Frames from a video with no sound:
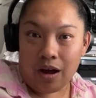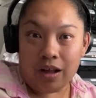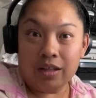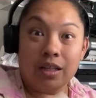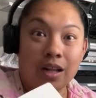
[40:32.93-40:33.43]
a
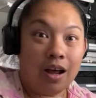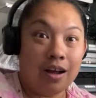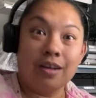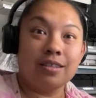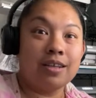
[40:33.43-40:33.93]

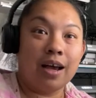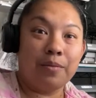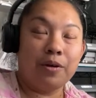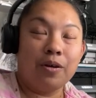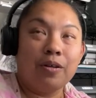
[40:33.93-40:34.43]
long
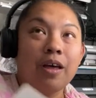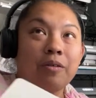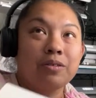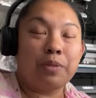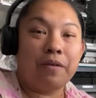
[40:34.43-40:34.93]
time ago. That
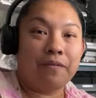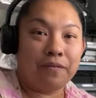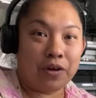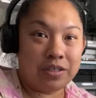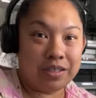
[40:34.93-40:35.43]
was my
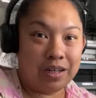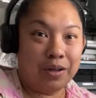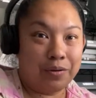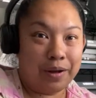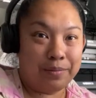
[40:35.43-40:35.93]
first
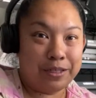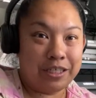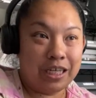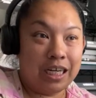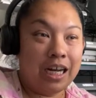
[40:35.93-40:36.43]
silhouette
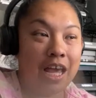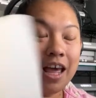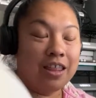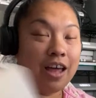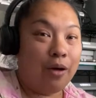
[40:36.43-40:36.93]
machine.
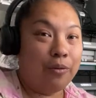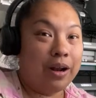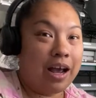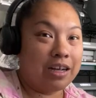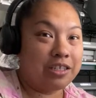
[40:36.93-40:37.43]
That
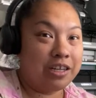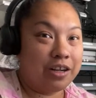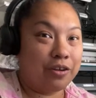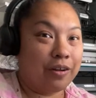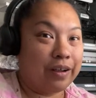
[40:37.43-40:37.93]
one actually
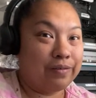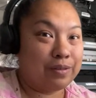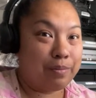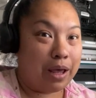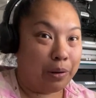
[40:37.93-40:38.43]

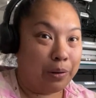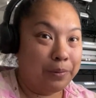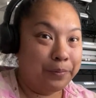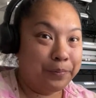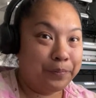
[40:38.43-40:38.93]
engraves
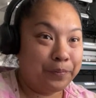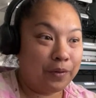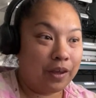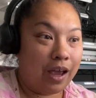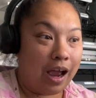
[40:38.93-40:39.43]
metal
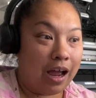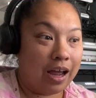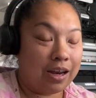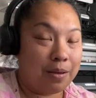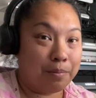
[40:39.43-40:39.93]

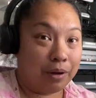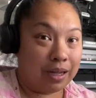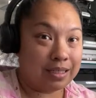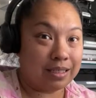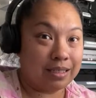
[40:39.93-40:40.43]
and
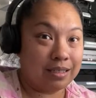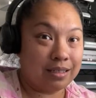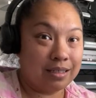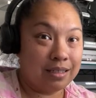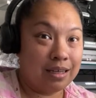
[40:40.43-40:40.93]

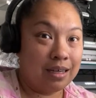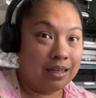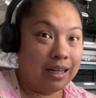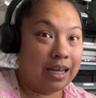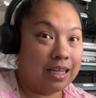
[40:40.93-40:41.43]
embosses.
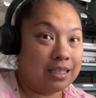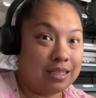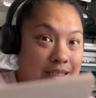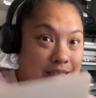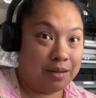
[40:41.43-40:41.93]
Like it
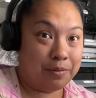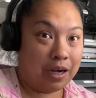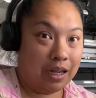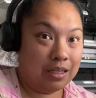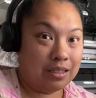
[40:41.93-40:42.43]
does deep
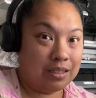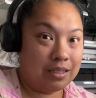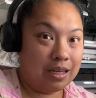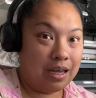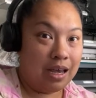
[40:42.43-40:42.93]
cuts.
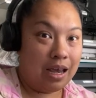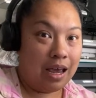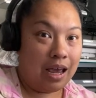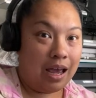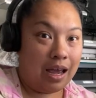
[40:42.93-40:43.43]

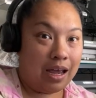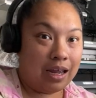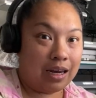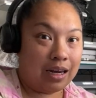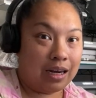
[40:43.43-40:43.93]

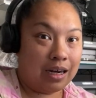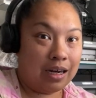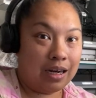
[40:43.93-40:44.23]
And